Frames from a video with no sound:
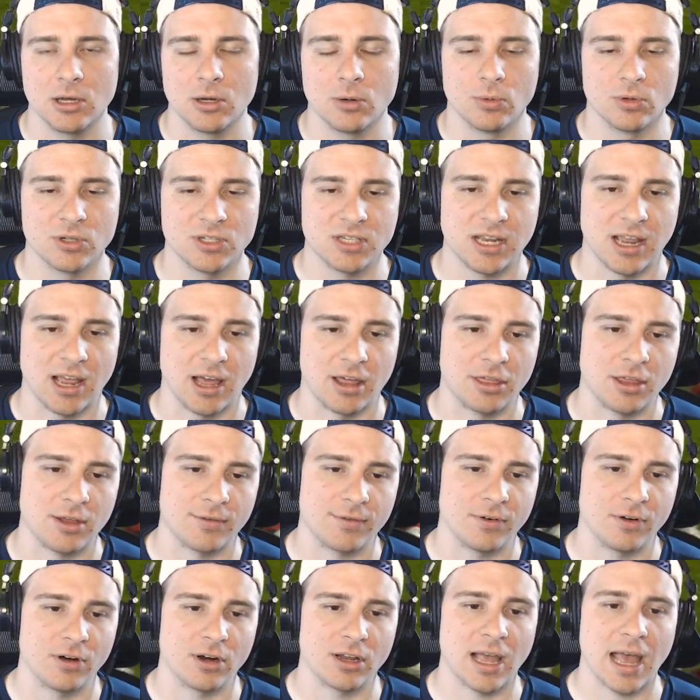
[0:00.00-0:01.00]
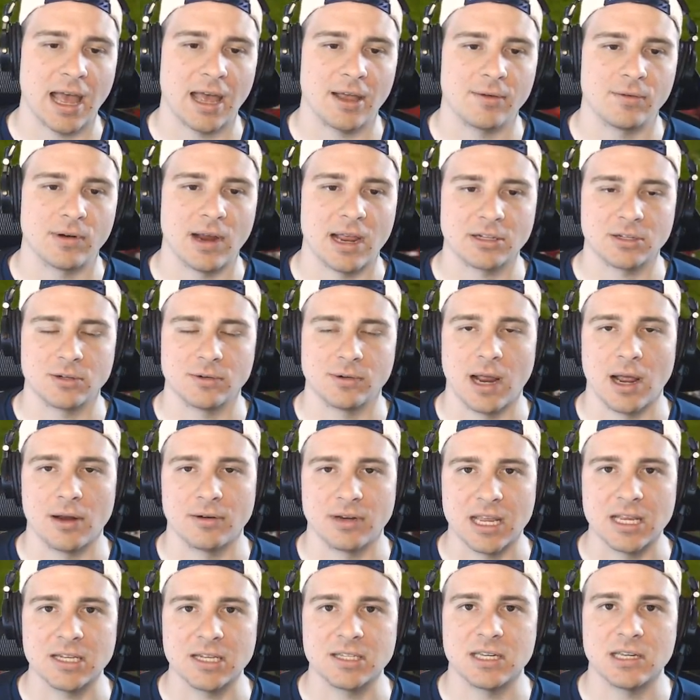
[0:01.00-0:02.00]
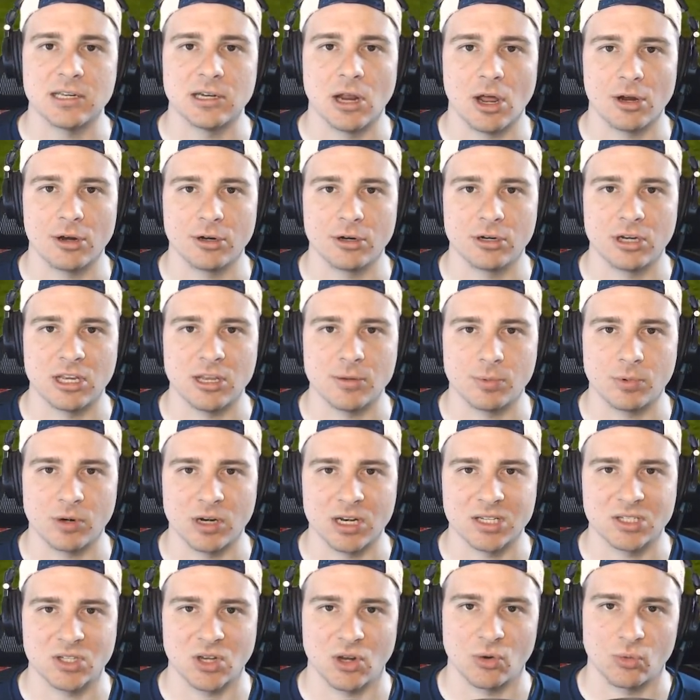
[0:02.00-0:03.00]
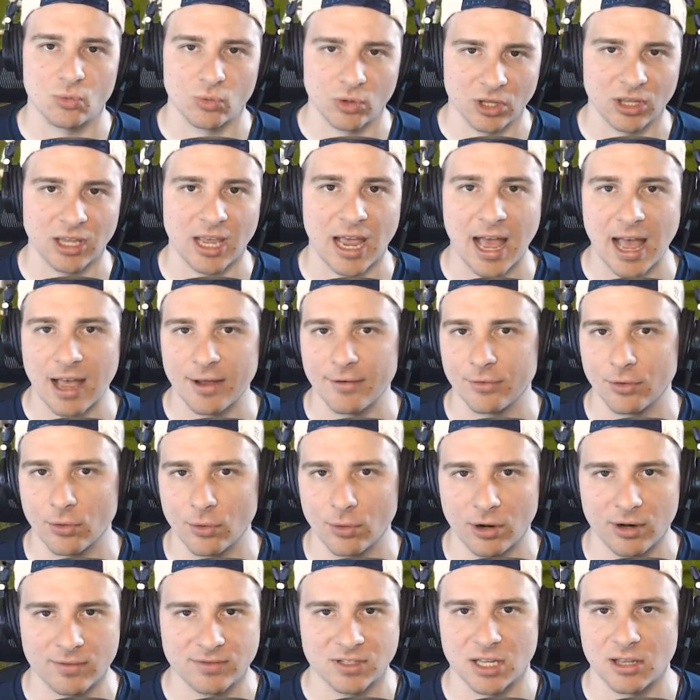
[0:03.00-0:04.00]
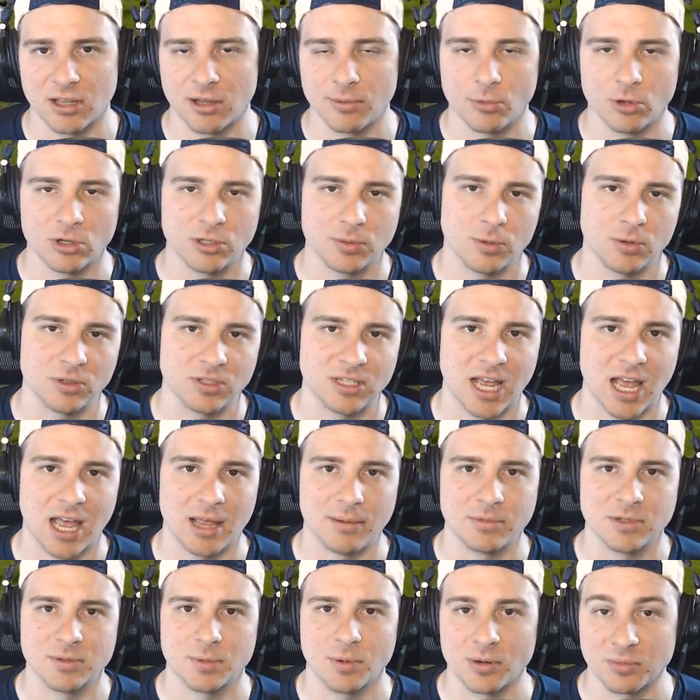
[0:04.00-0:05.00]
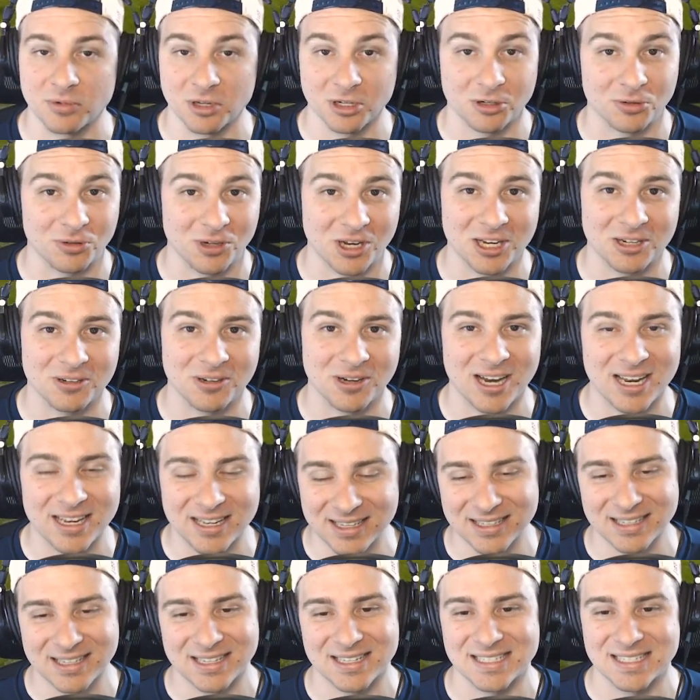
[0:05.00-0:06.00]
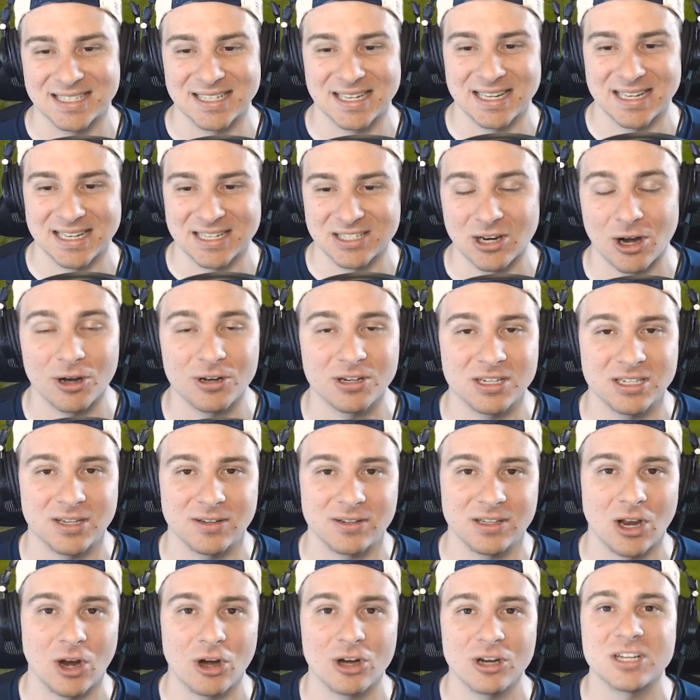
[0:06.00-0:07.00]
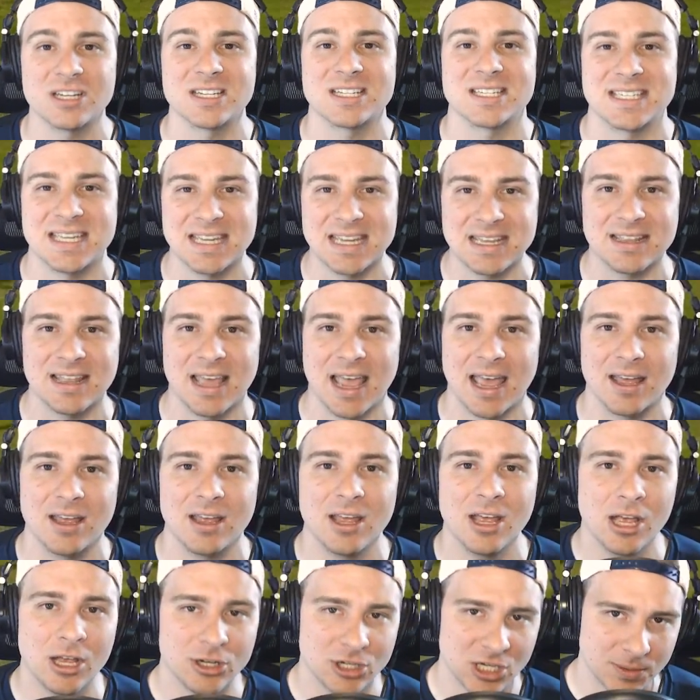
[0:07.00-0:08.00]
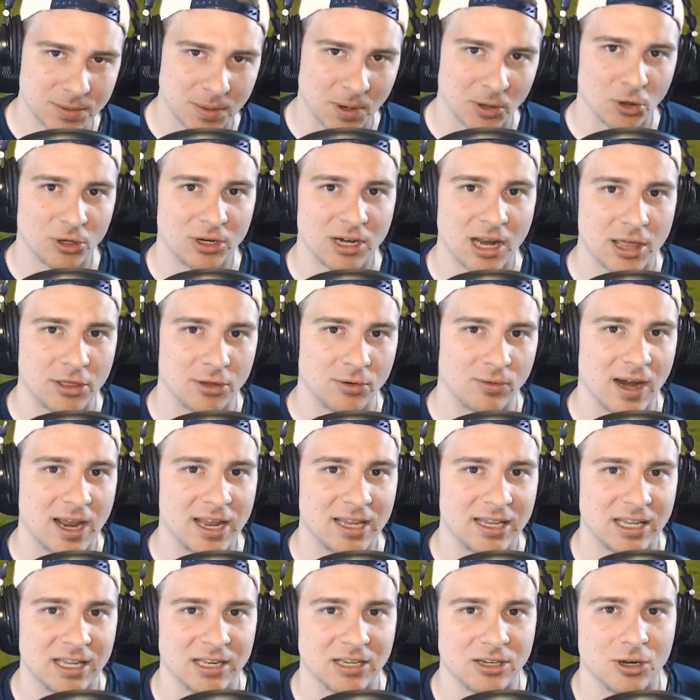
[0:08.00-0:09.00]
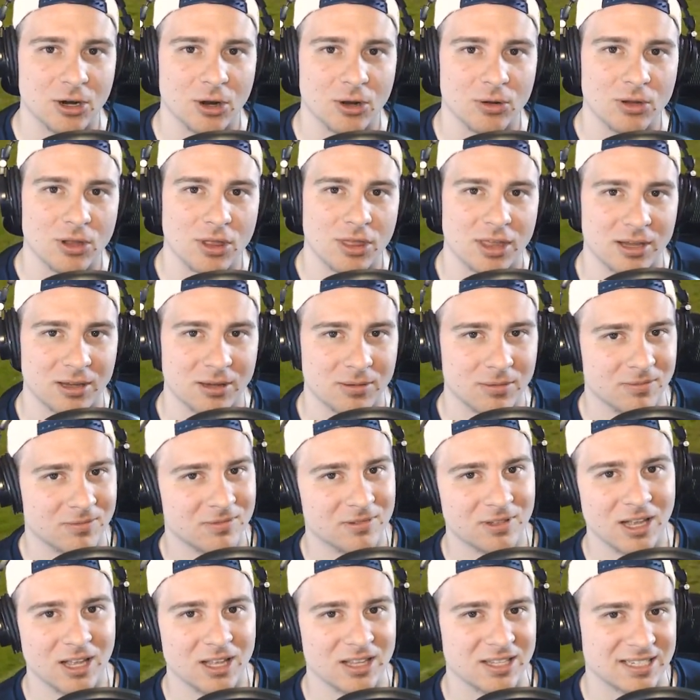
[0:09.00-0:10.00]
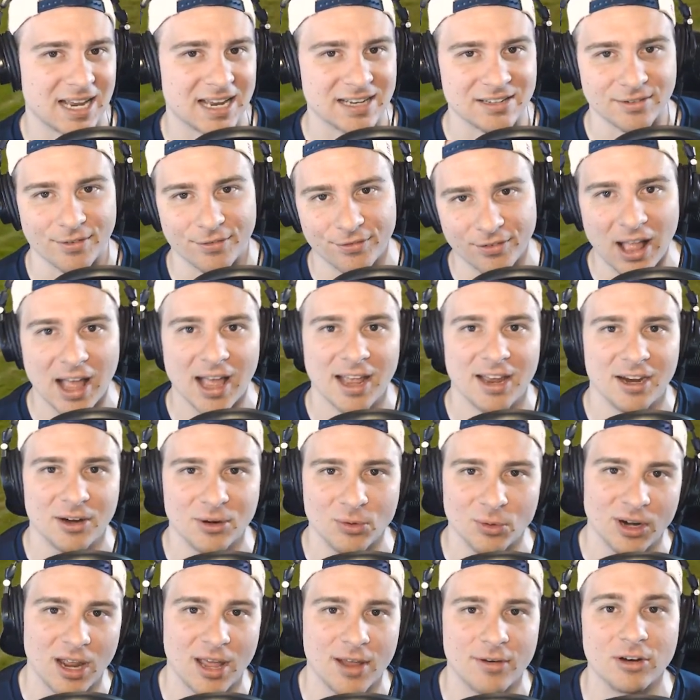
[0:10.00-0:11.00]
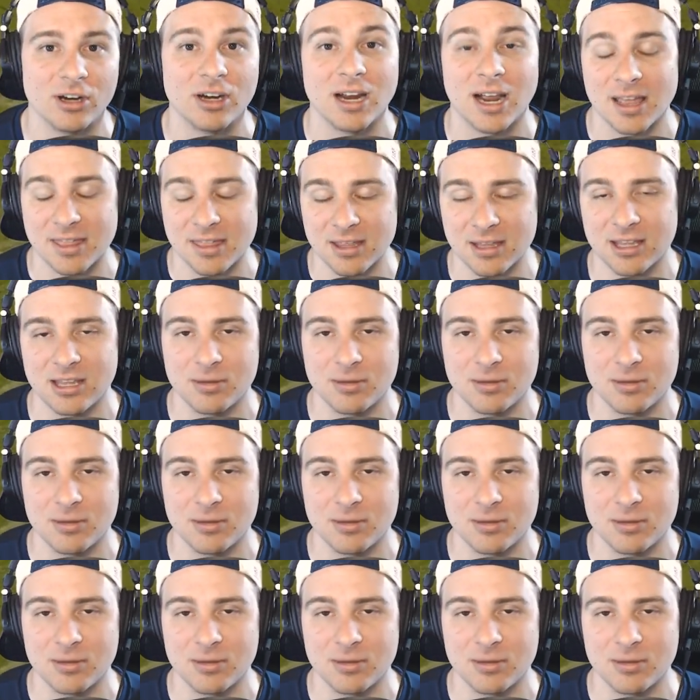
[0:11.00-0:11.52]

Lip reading: We'll see. I think for a guy ranked around 1,800, he brings a really high floor. I've said that multiple times, but I'm going to reiterate because it's hard to see that just by looking at the ranking. You think this guy's a flyer or whatever. I think he